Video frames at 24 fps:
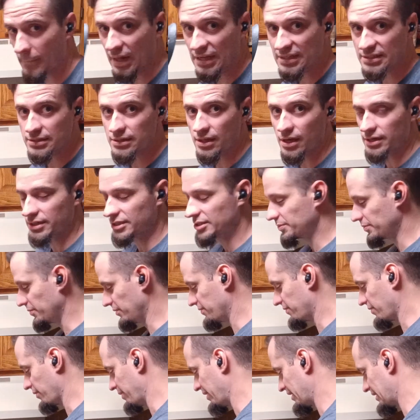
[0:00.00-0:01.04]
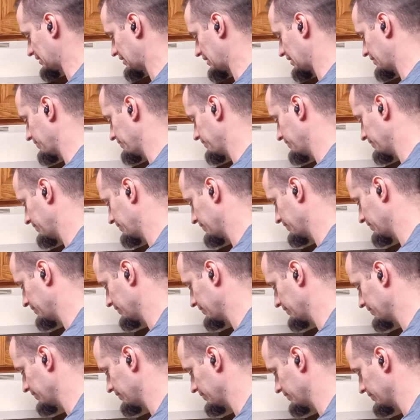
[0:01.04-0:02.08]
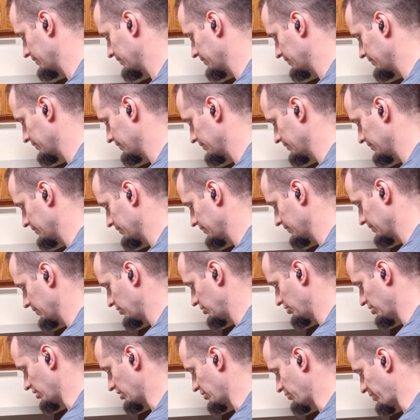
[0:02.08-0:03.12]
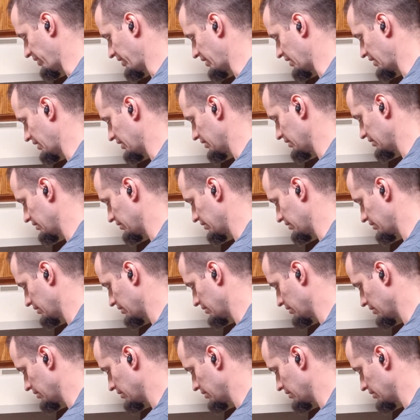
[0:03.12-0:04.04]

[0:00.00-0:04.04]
A slotted spoon for mixing, just because